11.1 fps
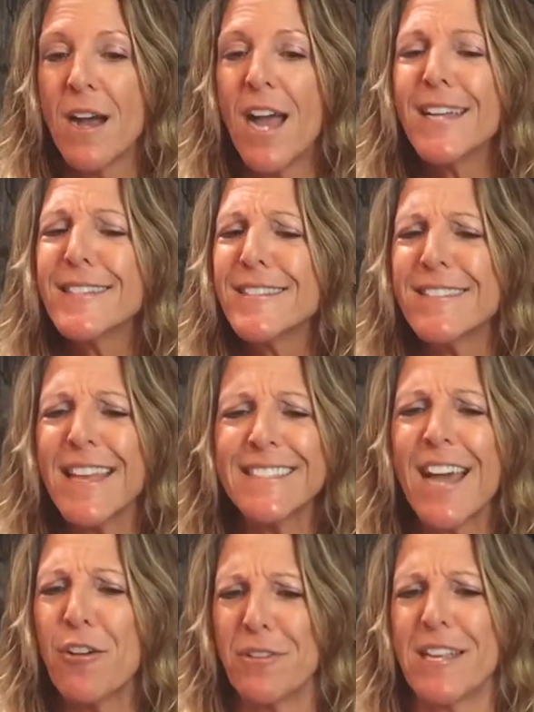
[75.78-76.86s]
I had
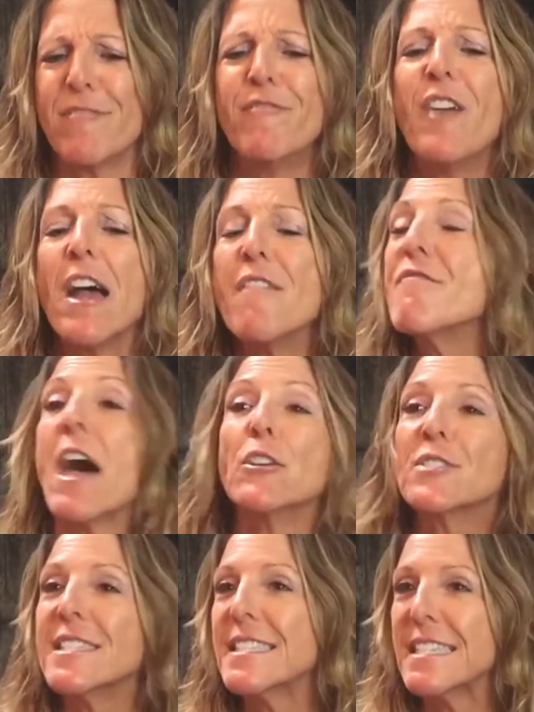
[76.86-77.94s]
sent out like
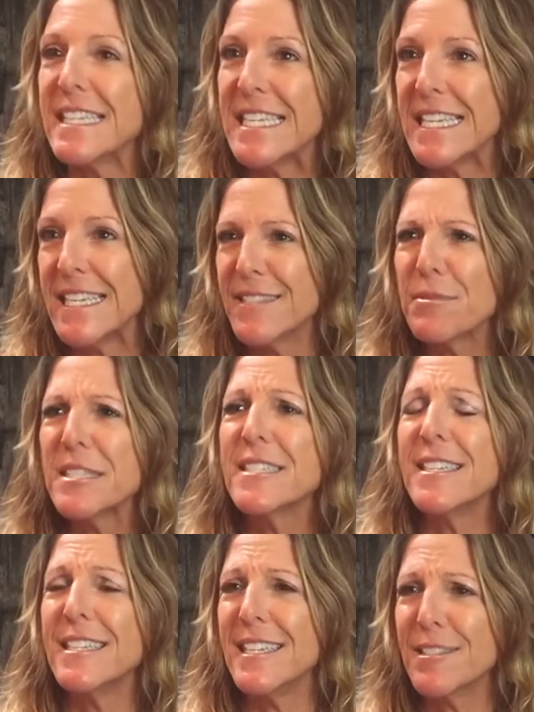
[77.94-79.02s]
5,000 CDs when
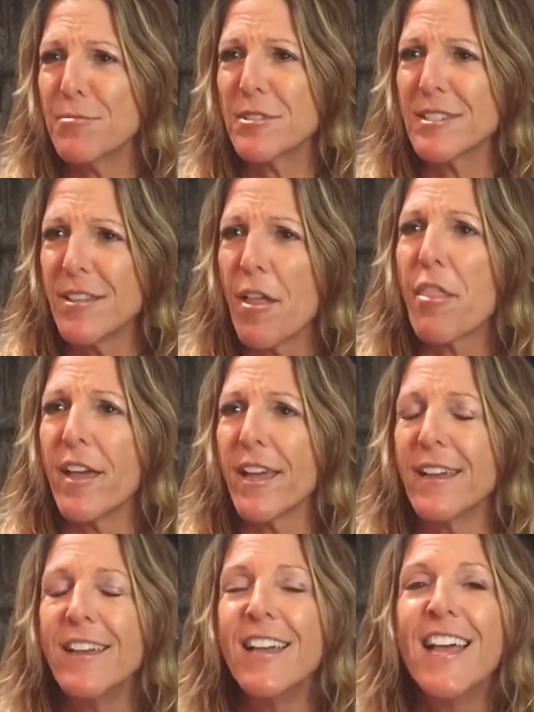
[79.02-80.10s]
CDs were still a
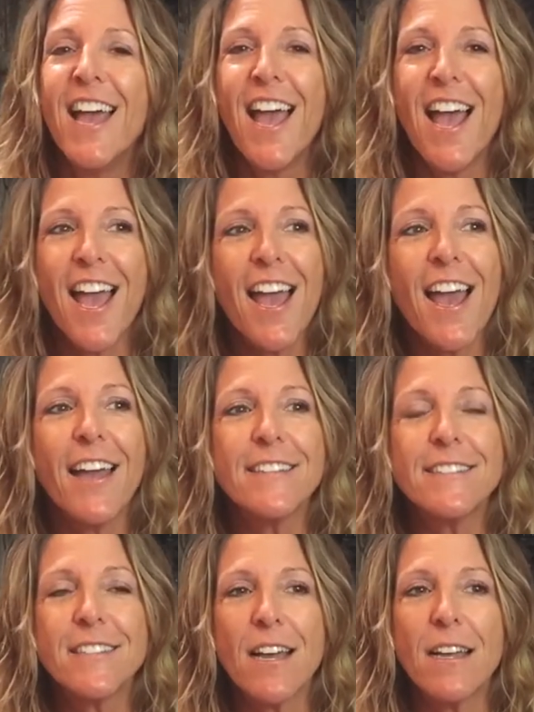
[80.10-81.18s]
thing.
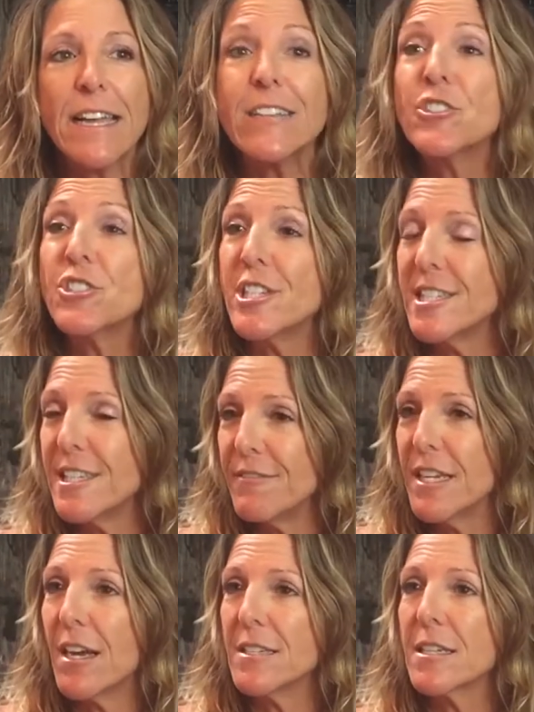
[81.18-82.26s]
And uh,
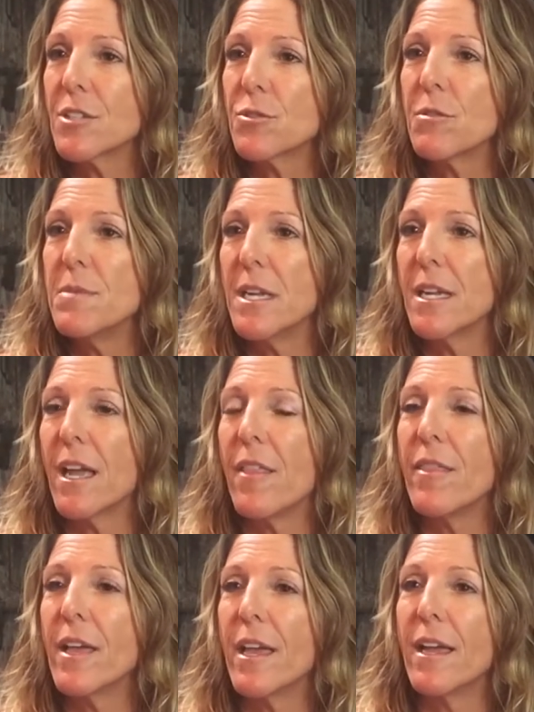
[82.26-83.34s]
HGTV got in touch with me
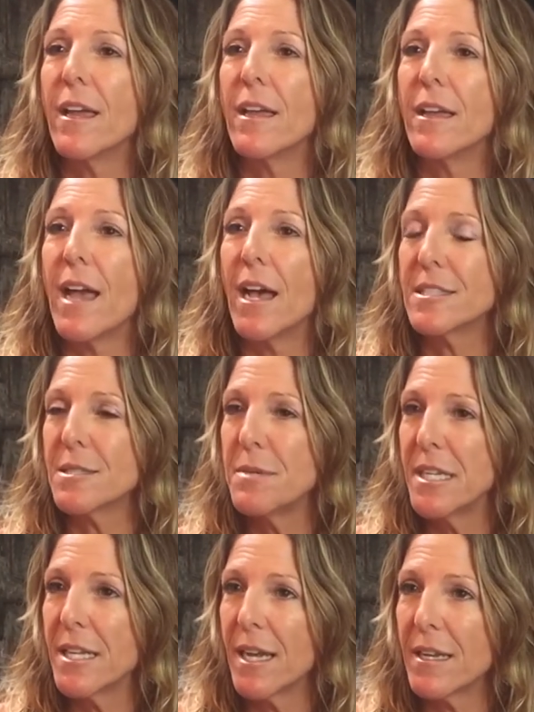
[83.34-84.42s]
and they asked
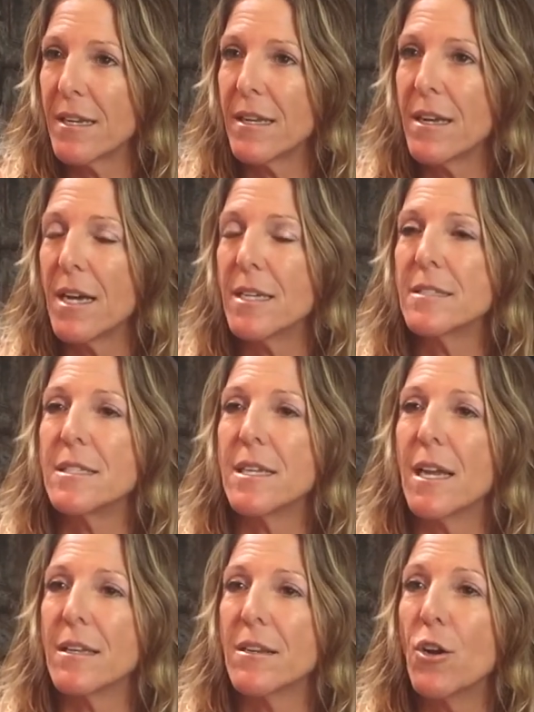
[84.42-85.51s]
me to get an
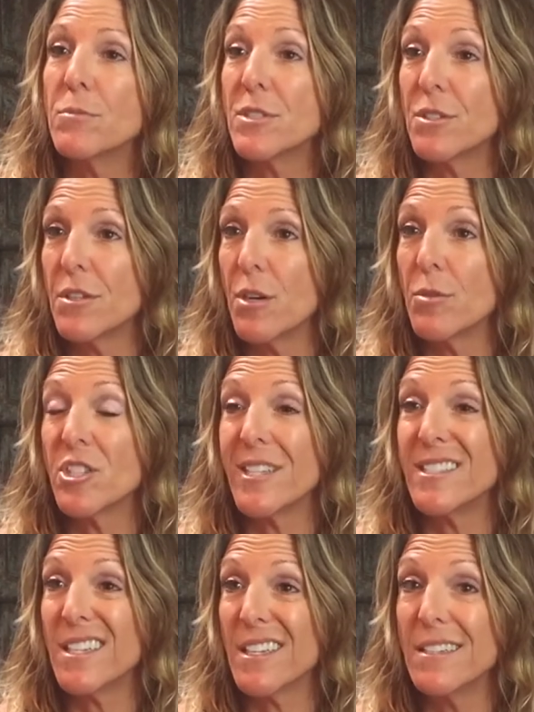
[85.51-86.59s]
ISDN home studio, which I
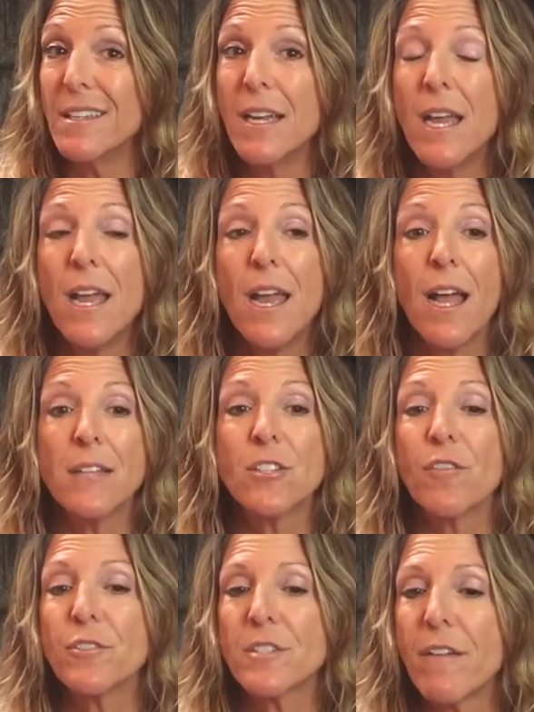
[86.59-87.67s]
did. And
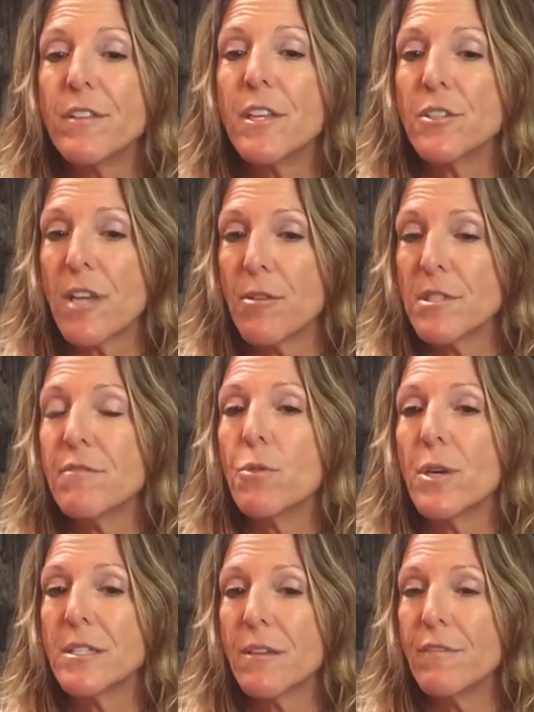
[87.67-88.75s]
so for seven years, I was the
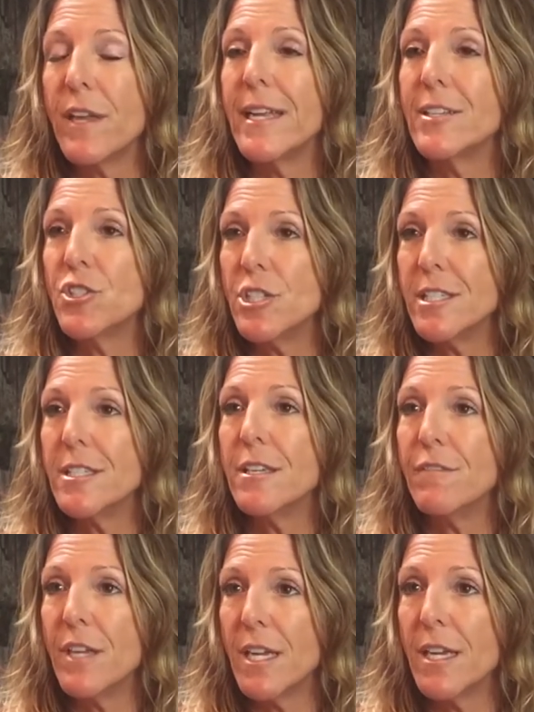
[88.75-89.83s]
voice of
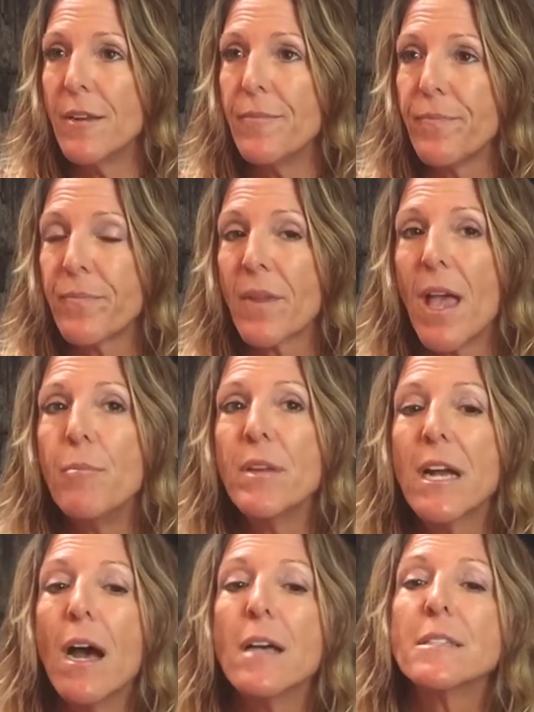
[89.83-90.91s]
HGTV and
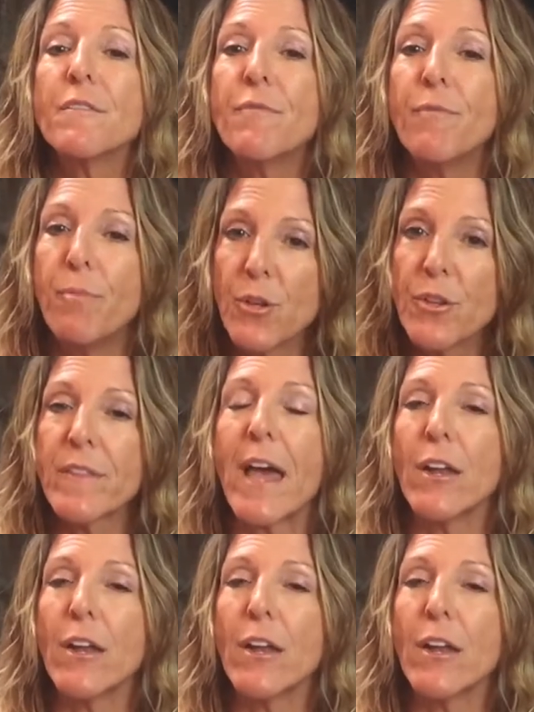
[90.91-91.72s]
because of building